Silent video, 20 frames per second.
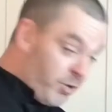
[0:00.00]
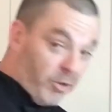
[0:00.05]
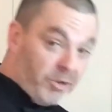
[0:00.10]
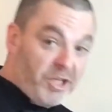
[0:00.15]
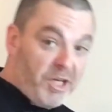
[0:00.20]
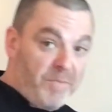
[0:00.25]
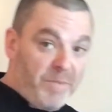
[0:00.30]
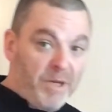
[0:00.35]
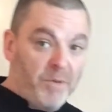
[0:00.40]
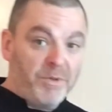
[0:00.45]
So in
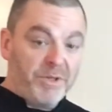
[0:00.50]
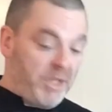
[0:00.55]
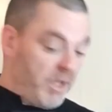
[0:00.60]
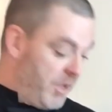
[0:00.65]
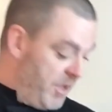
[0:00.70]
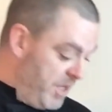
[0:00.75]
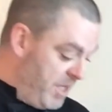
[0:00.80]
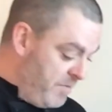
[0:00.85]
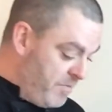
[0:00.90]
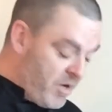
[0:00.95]
keeping with the
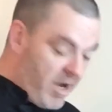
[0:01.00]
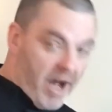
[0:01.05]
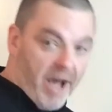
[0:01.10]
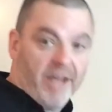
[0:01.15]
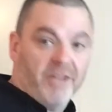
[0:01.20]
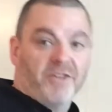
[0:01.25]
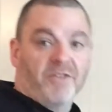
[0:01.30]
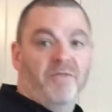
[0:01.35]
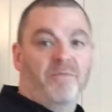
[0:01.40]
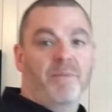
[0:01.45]
theme,
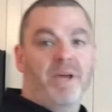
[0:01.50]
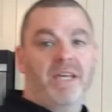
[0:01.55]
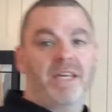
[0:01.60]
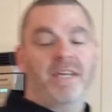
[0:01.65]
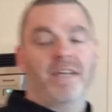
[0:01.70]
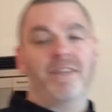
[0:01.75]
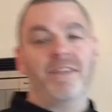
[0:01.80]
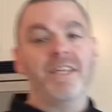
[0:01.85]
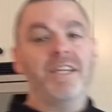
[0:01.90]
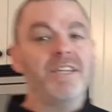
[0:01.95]
guys, of
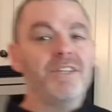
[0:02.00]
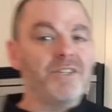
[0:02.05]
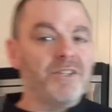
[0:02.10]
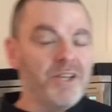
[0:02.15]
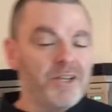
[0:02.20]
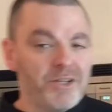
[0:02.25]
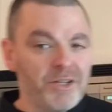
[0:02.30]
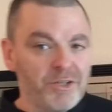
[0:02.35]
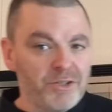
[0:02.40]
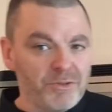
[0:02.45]
making these
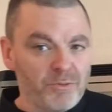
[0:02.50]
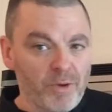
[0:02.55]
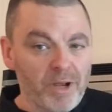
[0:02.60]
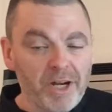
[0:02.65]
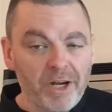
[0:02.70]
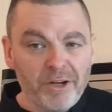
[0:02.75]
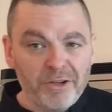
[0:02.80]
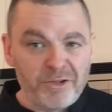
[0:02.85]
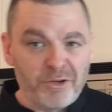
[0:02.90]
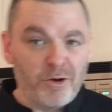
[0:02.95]
dishes
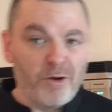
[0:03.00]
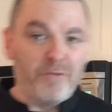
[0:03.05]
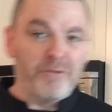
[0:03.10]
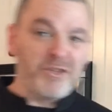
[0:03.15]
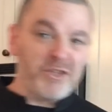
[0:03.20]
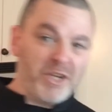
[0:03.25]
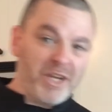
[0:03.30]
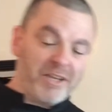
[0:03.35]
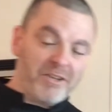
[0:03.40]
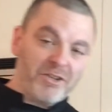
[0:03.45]
ready to serve
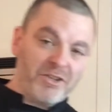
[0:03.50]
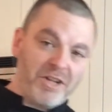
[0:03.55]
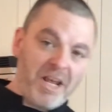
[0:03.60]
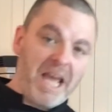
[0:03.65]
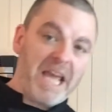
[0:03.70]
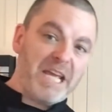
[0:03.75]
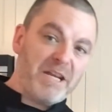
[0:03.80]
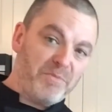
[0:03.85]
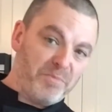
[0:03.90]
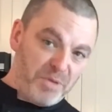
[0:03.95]
6
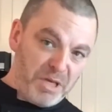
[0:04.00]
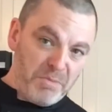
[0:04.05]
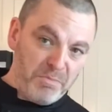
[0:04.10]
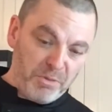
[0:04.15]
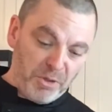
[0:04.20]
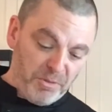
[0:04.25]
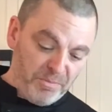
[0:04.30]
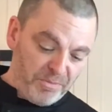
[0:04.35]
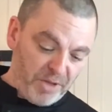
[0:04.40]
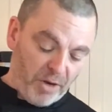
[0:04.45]
to 8
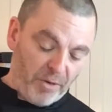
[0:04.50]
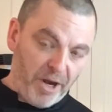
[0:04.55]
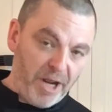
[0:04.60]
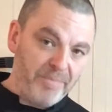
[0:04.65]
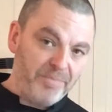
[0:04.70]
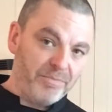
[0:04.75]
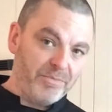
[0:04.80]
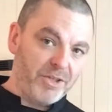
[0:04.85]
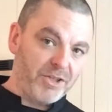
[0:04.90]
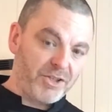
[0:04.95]
people, all right?